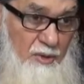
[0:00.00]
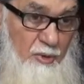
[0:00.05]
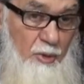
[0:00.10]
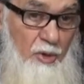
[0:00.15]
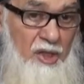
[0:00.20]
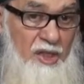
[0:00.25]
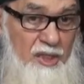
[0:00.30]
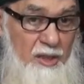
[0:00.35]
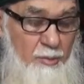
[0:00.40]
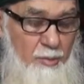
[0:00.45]
To
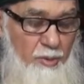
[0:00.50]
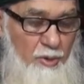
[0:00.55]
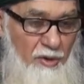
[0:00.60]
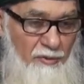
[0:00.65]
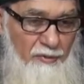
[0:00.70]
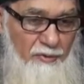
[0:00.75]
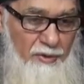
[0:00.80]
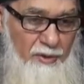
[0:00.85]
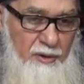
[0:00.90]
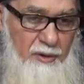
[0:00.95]
his
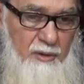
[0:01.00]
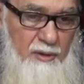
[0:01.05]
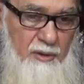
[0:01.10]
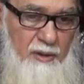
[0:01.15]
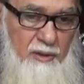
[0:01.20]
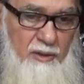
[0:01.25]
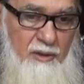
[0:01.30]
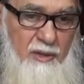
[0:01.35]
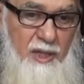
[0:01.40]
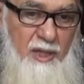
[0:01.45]
prophet,
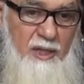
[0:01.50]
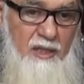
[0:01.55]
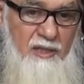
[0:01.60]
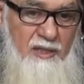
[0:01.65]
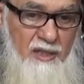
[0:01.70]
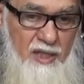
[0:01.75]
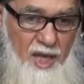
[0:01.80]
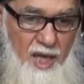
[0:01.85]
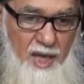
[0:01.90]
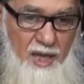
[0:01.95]
he's saying,
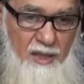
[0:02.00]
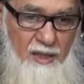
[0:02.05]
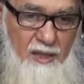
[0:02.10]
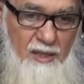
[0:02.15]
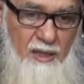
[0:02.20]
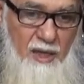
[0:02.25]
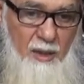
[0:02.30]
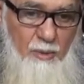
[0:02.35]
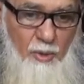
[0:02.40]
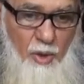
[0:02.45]
"Say,
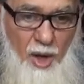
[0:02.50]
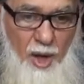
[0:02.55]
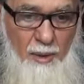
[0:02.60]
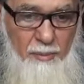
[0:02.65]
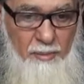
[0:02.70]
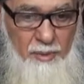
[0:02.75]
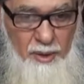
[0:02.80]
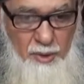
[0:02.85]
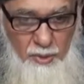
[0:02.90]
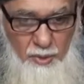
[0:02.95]
Ya
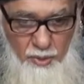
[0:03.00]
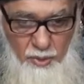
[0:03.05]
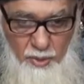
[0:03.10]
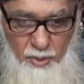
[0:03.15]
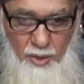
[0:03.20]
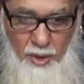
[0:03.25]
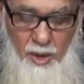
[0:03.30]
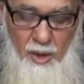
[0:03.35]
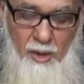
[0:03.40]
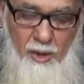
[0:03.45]
Muhammad, to